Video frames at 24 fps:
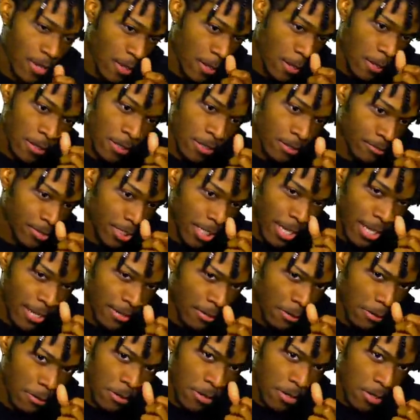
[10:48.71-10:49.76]
You know what I'm saying?
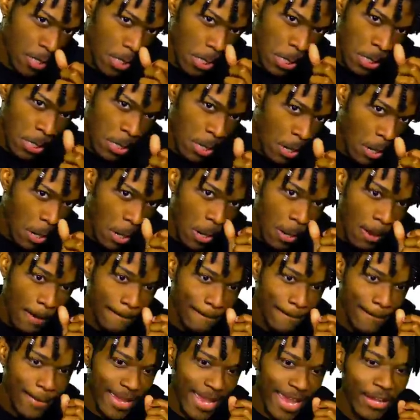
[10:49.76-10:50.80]

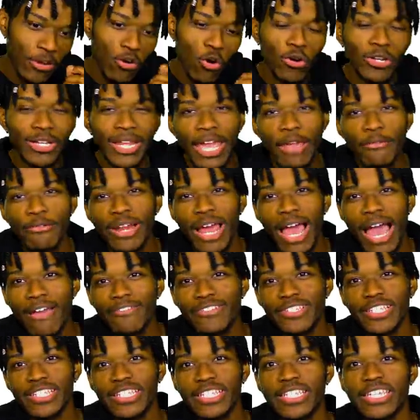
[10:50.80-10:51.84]
Um, and Gordon Hayward,
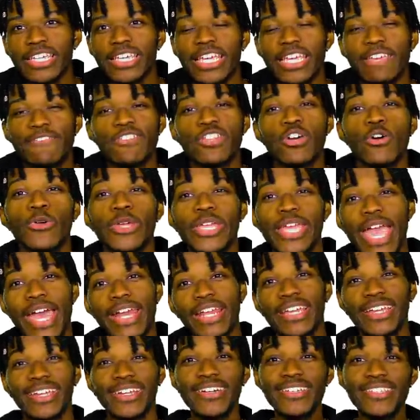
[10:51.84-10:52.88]
obviously, even though he had
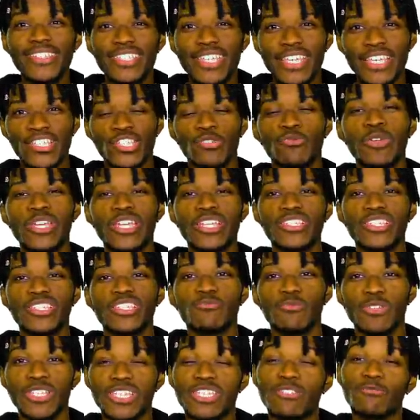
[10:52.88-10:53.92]
a good season, we could
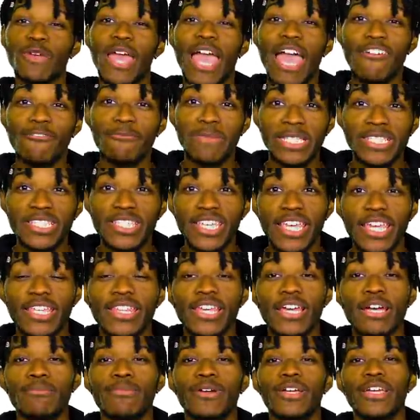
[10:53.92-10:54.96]
we, we have been seeing
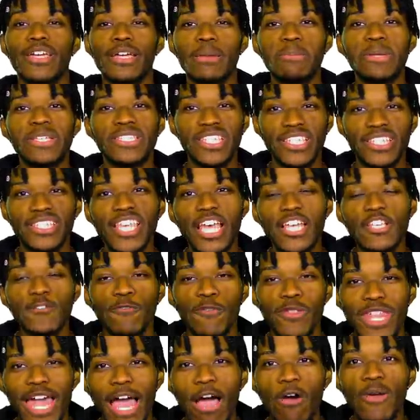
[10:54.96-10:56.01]
them be successful
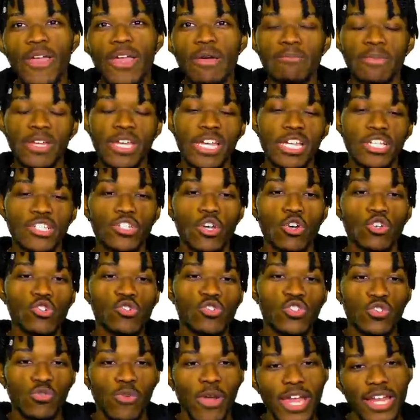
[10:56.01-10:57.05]
without him. So you
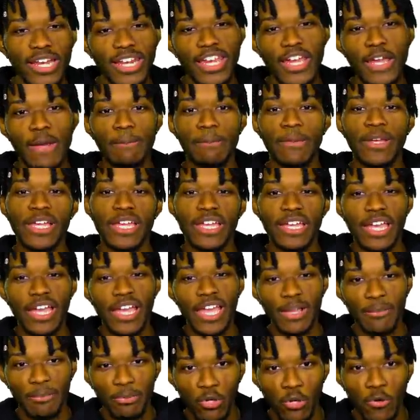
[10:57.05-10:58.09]
trade him,
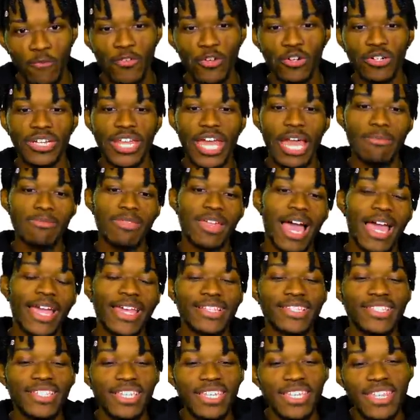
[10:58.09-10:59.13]
improve your depth. I
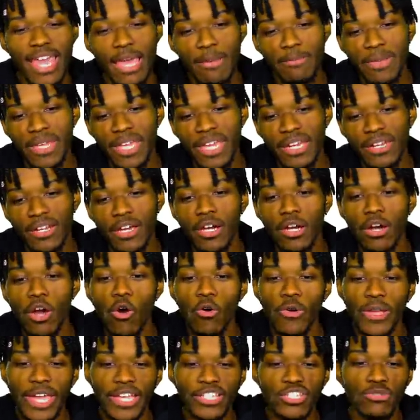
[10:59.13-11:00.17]
could see that being an
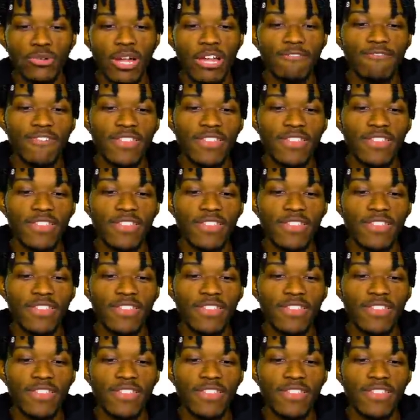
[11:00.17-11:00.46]
okay trade for